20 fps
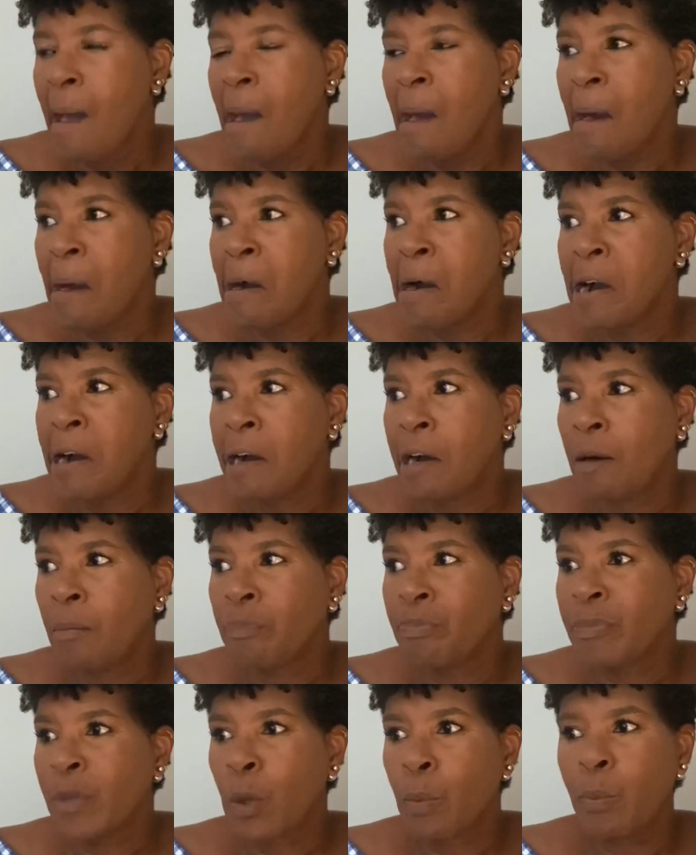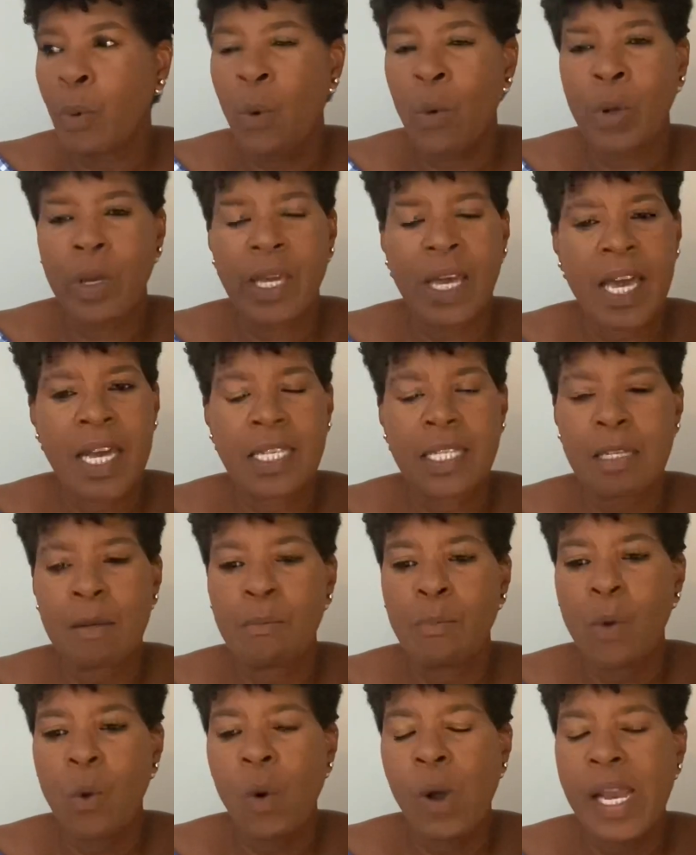Um, point, case in
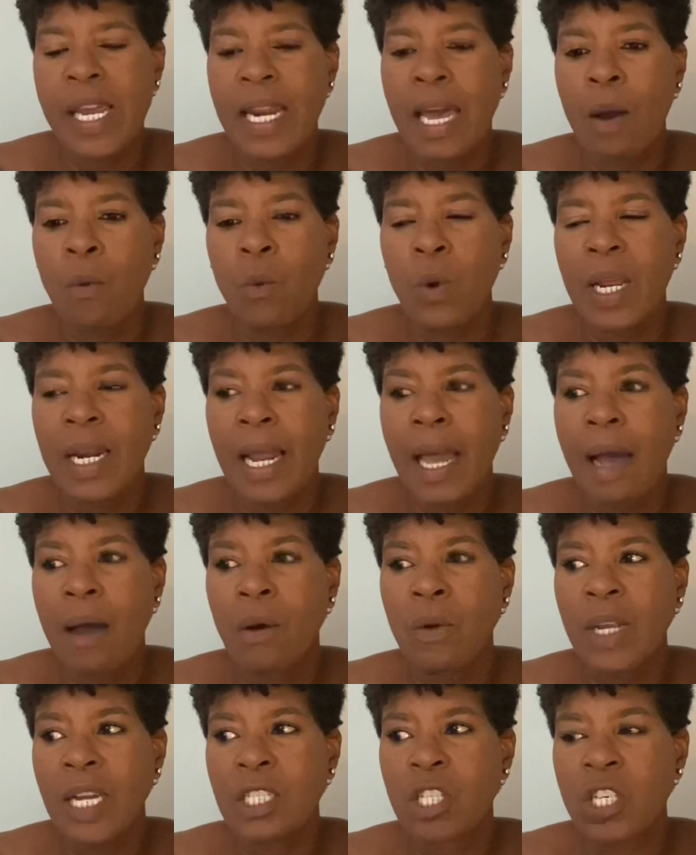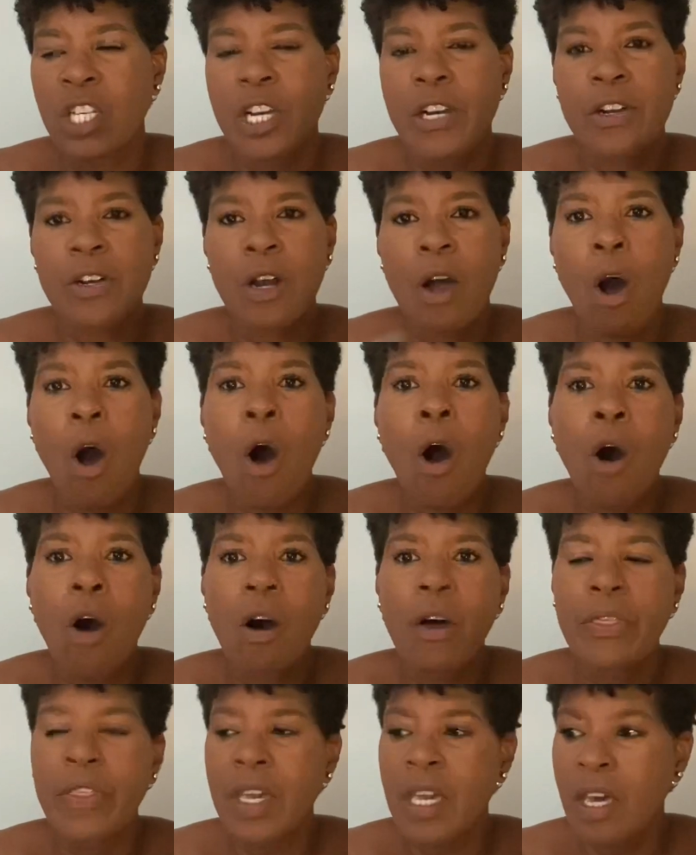point, I went out, I shared a
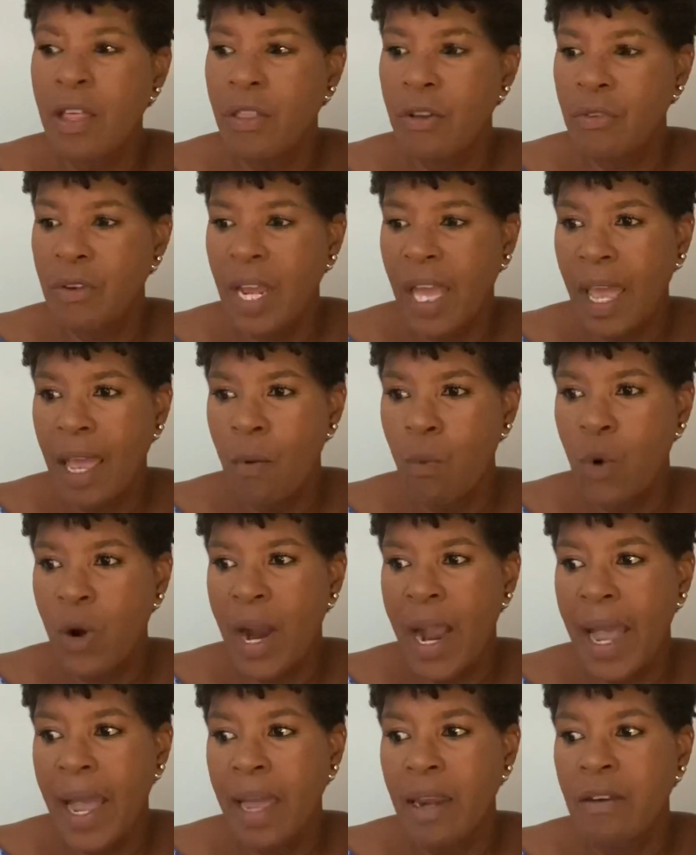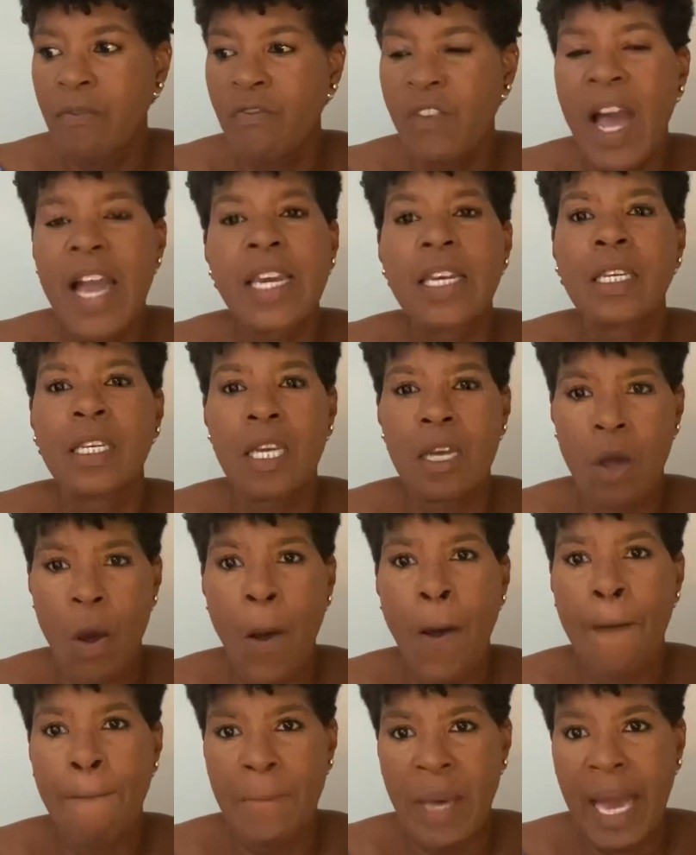haul the other day where I had finally
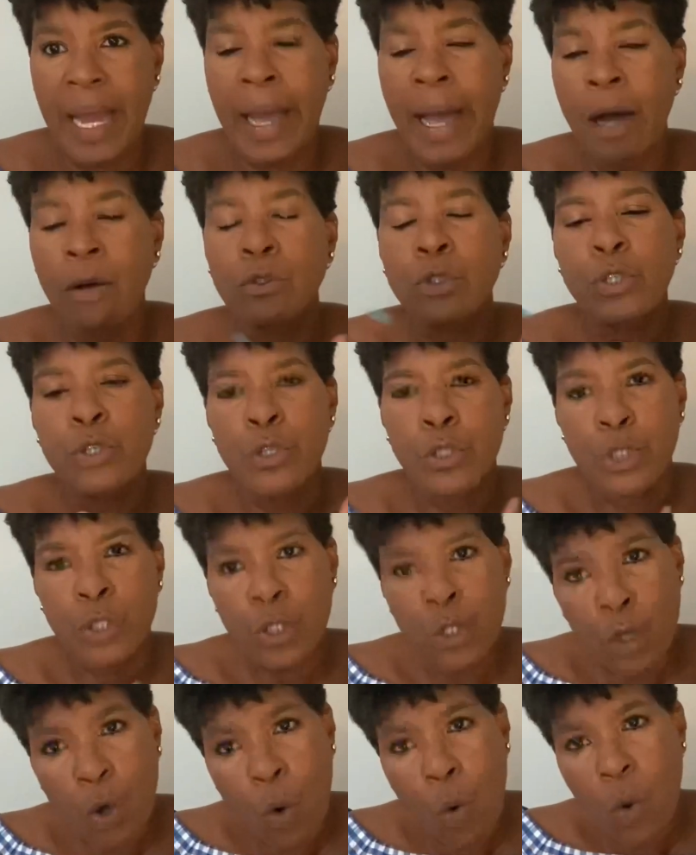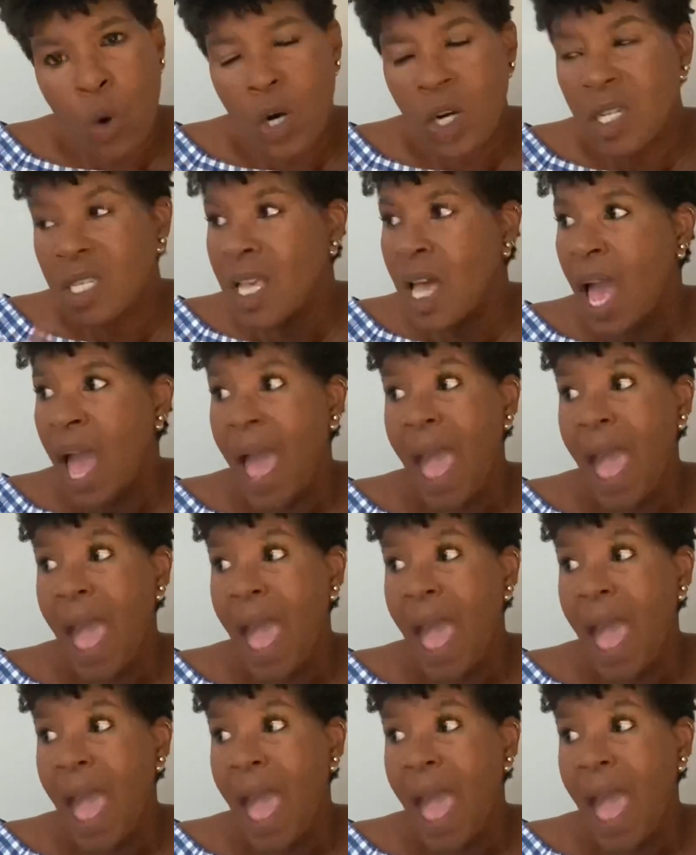gone back out to the stores.